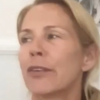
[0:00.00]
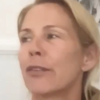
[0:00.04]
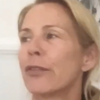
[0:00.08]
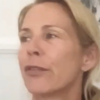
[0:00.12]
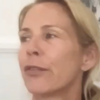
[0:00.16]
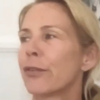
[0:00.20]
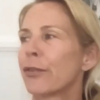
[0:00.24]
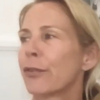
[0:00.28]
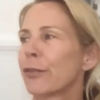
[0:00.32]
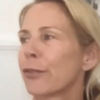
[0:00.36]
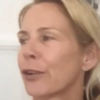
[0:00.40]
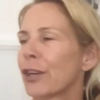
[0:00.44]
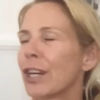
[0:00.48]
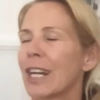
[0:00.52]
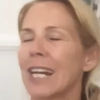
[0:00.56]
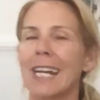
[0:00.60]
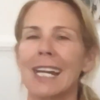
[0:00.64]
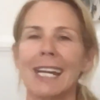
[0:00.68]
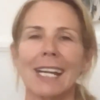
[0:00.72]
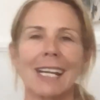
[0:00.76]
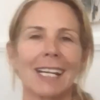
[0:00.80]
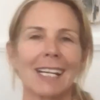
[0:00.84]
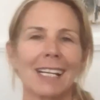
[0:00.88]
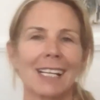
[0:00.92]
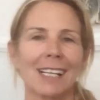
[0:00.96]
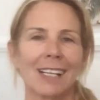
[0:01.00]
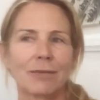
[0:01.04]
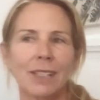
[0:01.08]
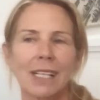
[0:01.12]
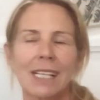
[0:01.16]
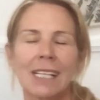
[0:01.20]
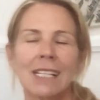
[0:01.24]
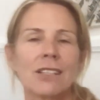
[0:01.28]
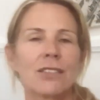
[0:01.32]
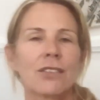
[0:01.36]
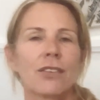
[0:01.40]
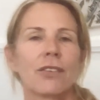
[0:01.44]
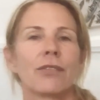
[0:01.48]
free
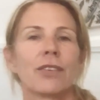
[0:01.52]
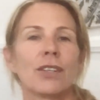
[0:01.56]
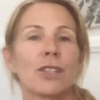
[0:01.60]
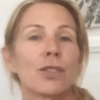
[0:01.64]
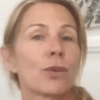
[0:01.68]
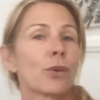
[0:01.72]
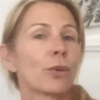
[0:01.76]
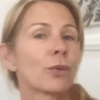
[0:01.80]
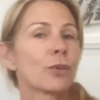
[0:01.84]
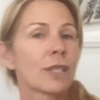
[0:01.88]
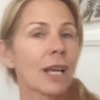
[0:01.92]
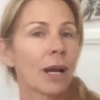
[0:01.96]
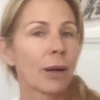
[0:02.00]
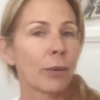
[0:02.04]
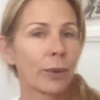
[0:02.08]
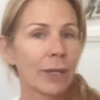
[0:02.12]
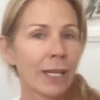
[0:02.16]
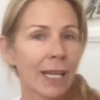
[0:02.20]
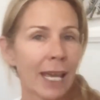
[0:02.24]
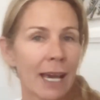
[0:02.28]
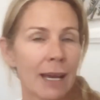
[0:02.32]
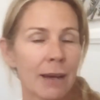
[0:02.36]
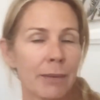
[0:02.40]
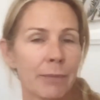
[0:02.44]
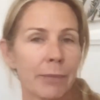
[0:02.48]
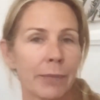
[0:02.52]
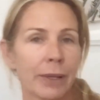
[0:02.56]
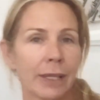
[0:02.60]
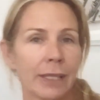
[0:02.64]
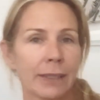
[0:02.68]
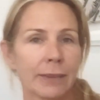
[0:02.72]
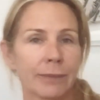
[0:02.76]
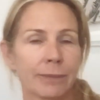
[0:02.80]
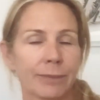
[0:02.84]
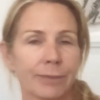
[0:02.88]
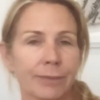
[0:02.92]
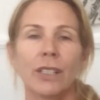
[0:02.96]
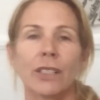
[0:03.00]
individuals that we can be.